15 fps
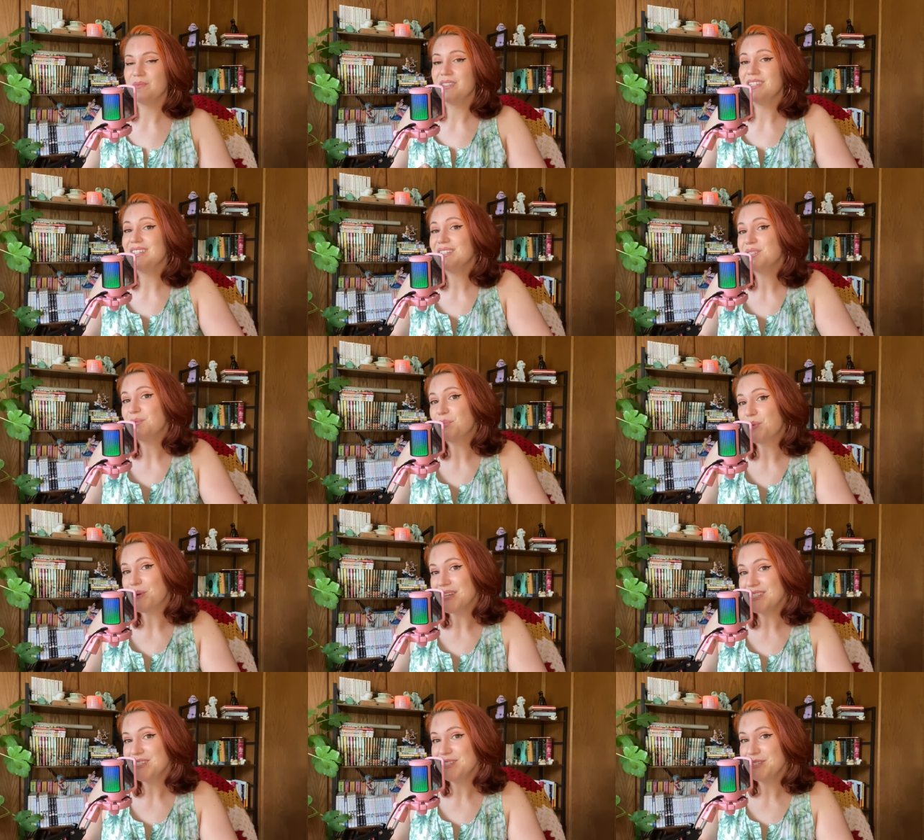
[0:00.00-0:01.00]

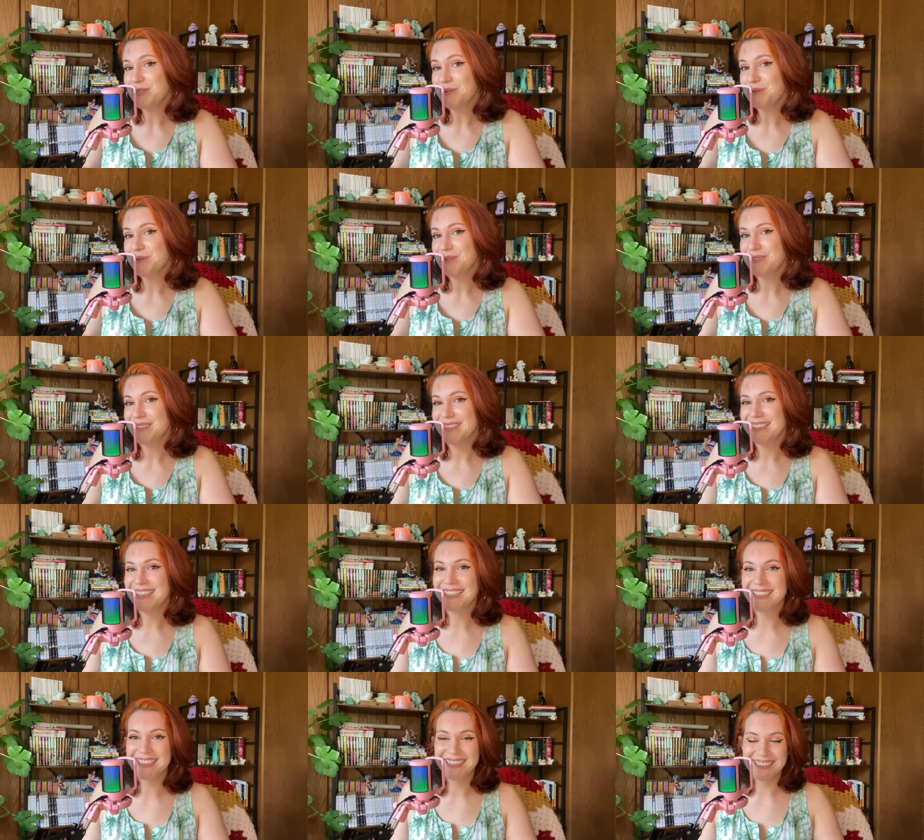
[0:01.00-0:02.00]
disappoint you.
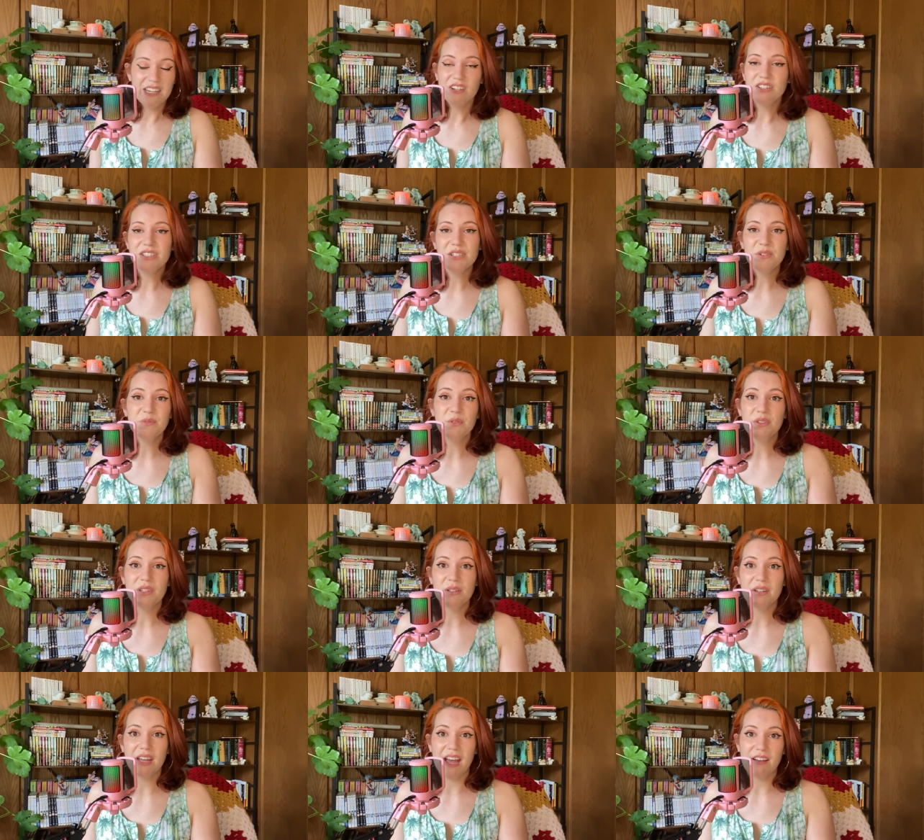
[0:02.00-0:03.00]
And also for
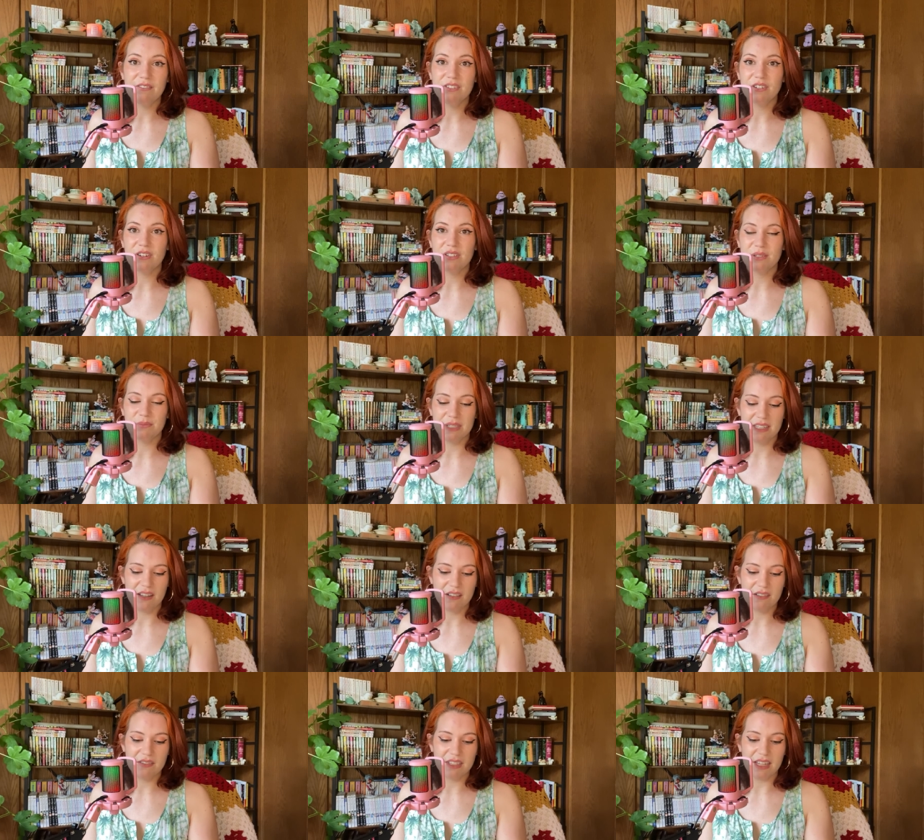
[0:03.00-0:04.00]
the avatars
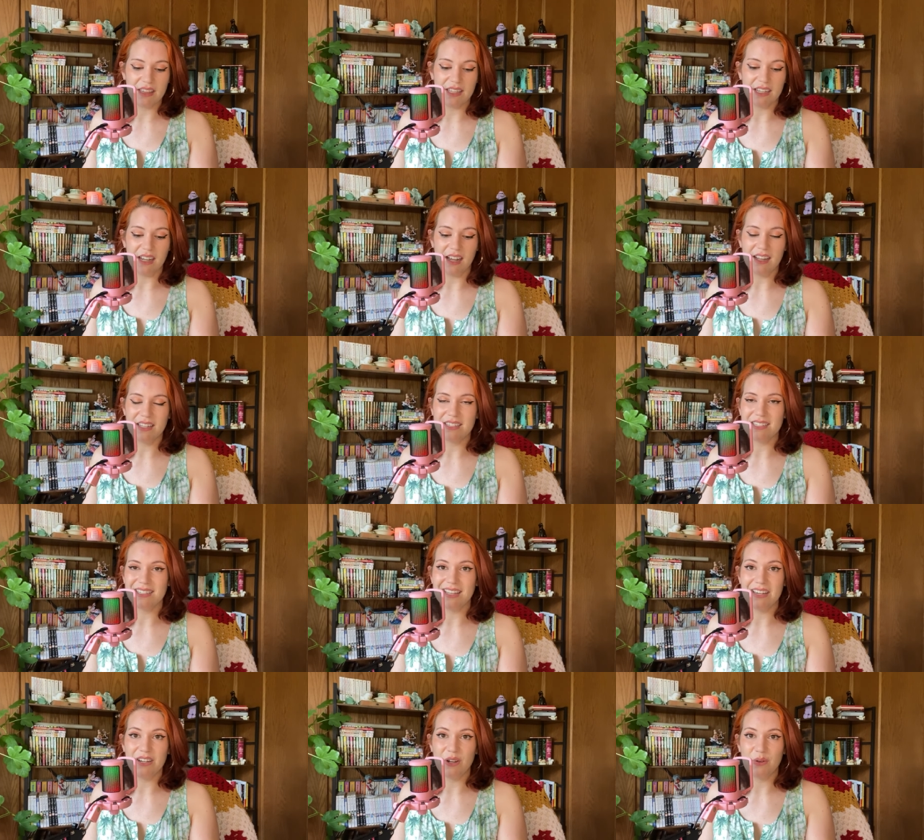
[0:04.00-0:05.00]
themselves, like the guys,
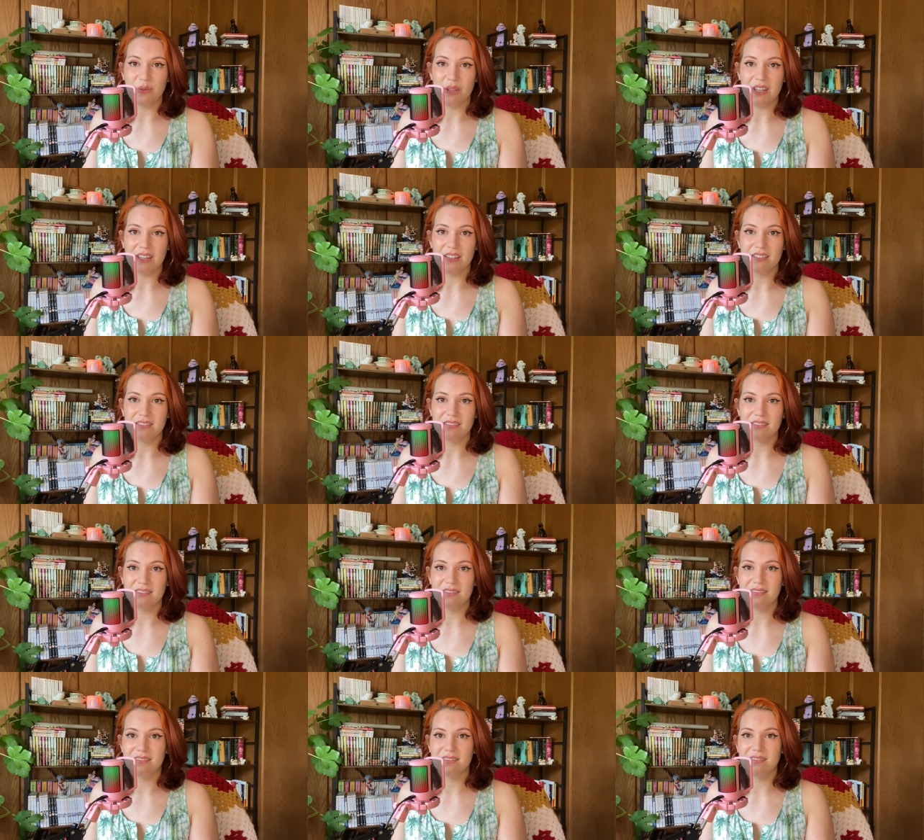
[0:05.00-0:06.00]
they know that,
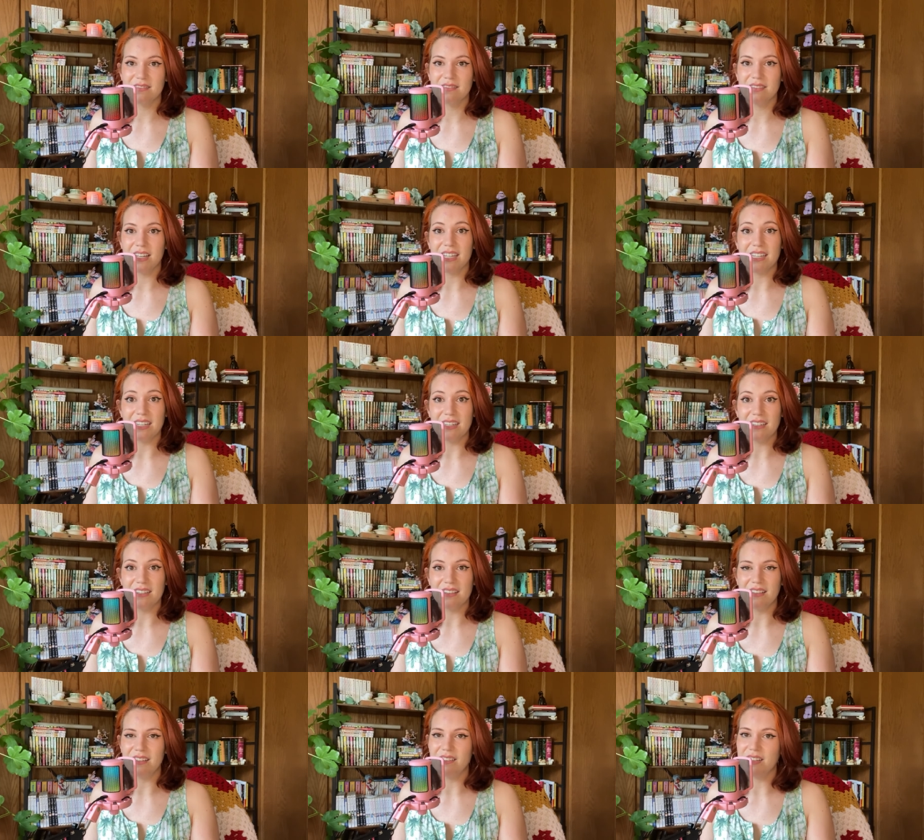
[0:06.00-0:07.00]

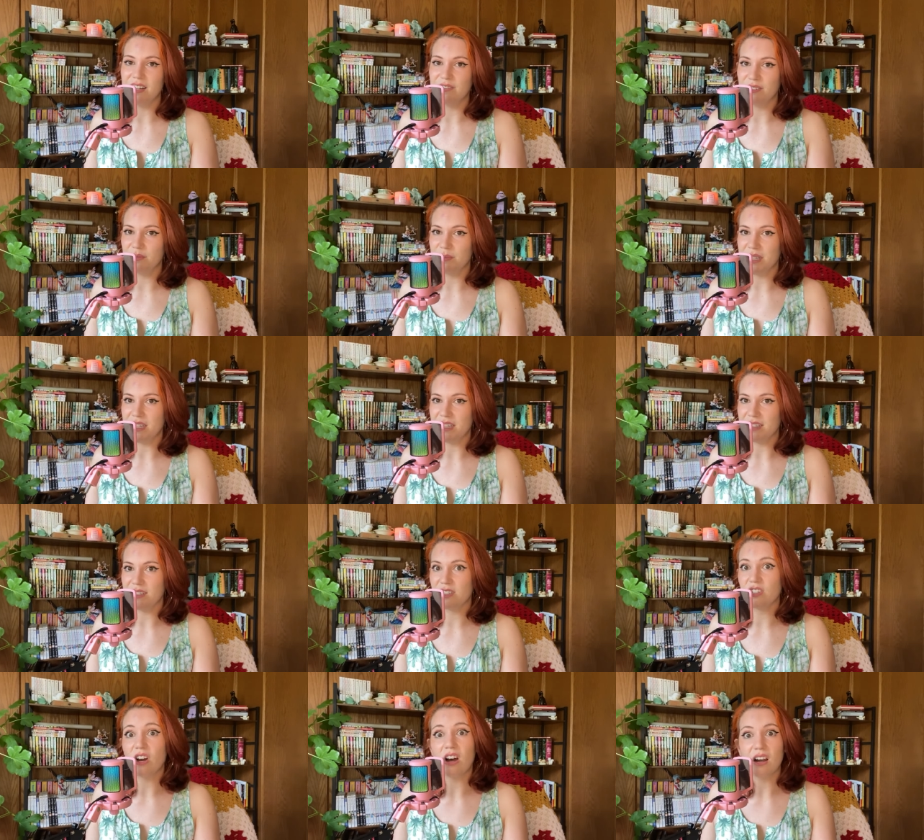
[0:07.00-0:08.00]
again, they'll never be
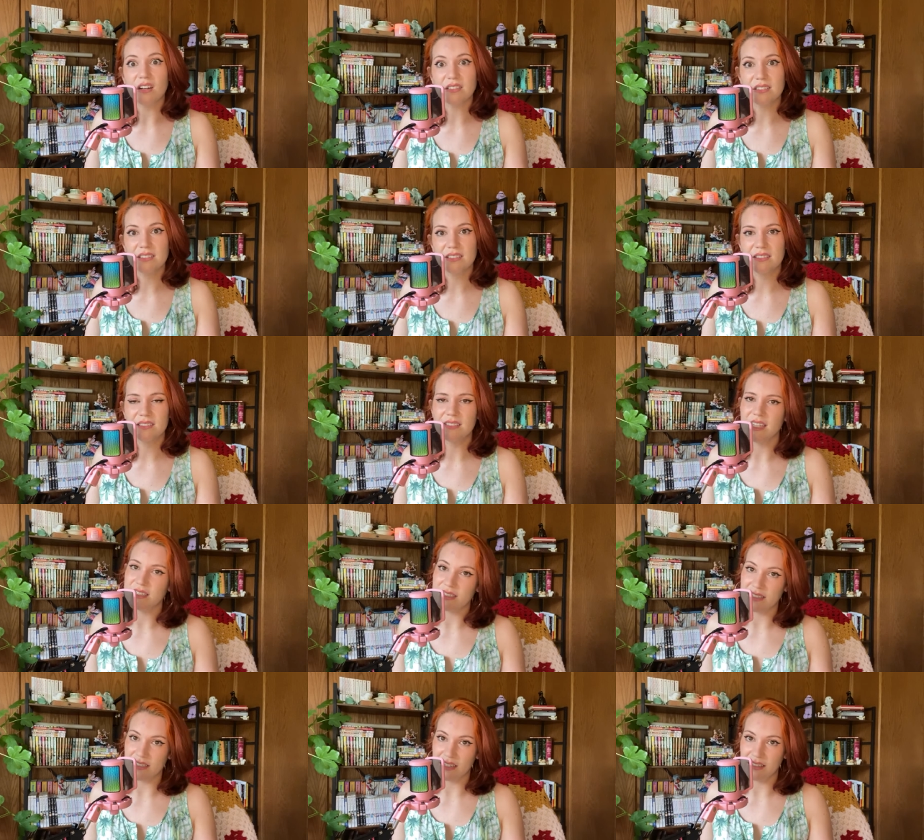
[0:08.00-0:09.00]
stalked
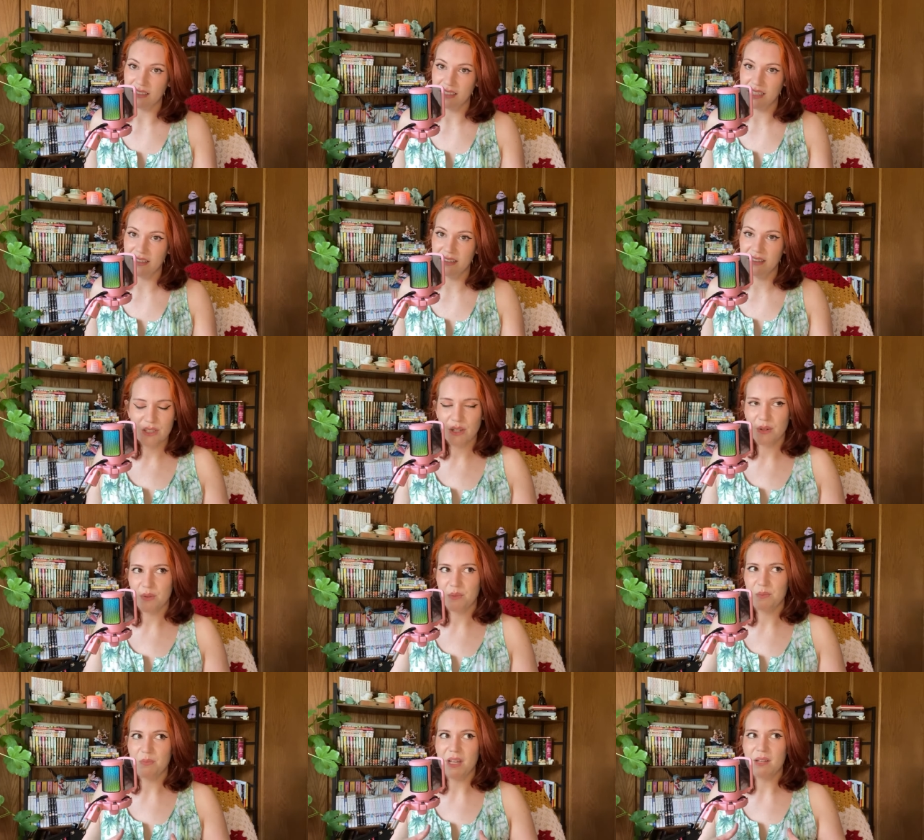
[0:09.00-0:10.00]
necessarily.
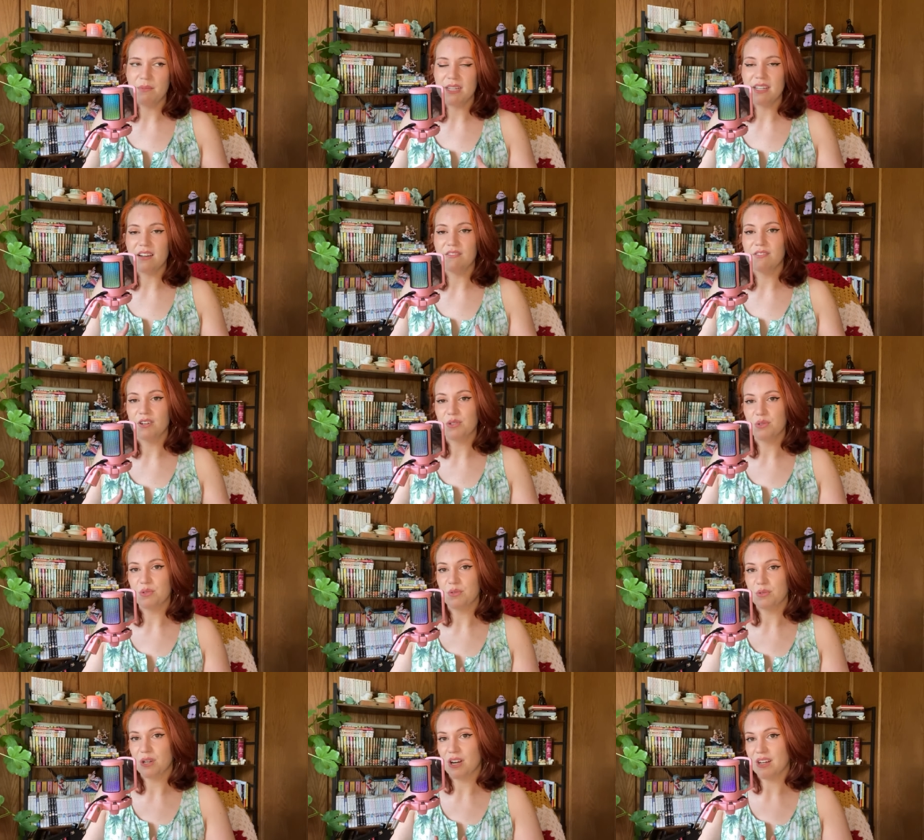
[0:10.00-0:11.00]
So maybe a
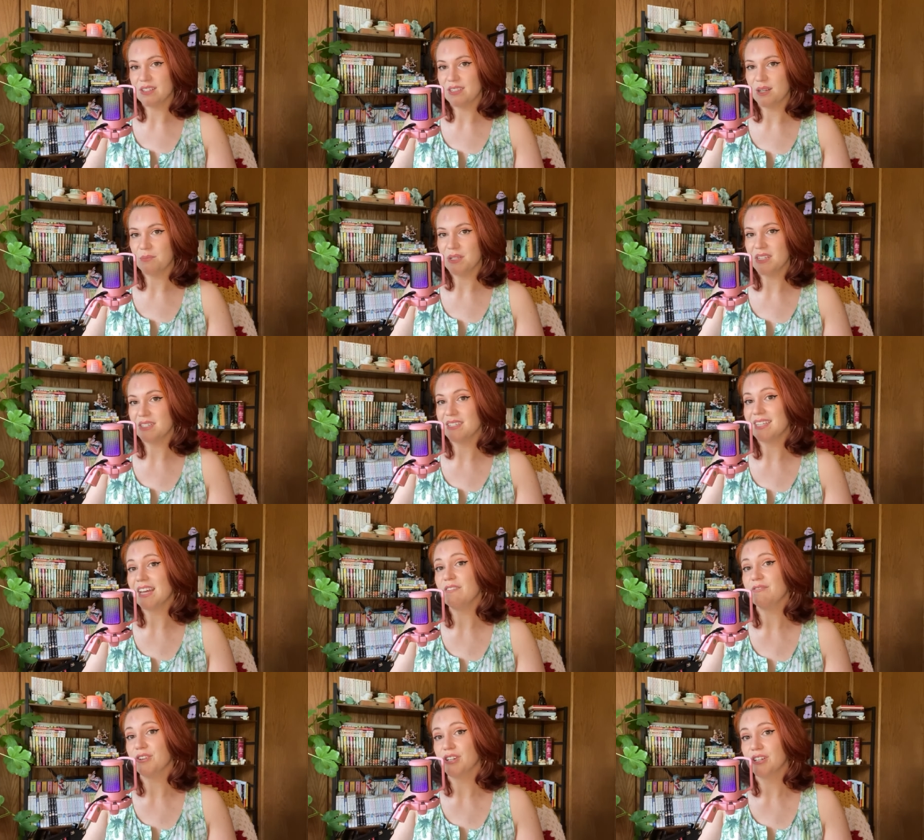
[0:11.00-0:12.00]
virtual concept is
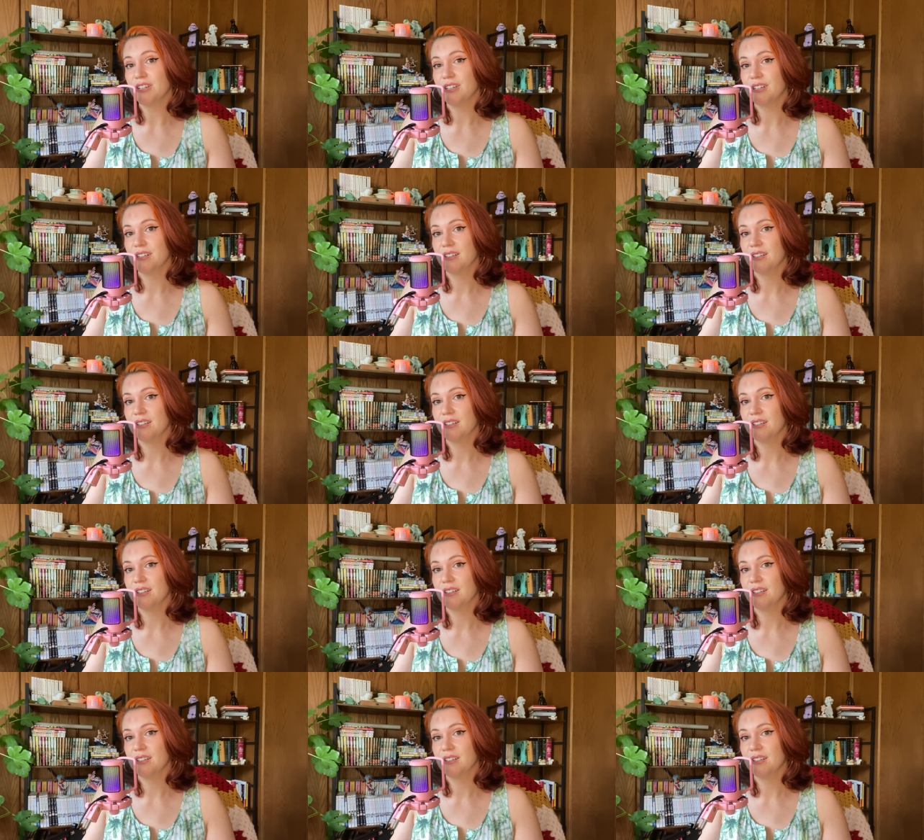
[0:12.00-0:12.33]
safer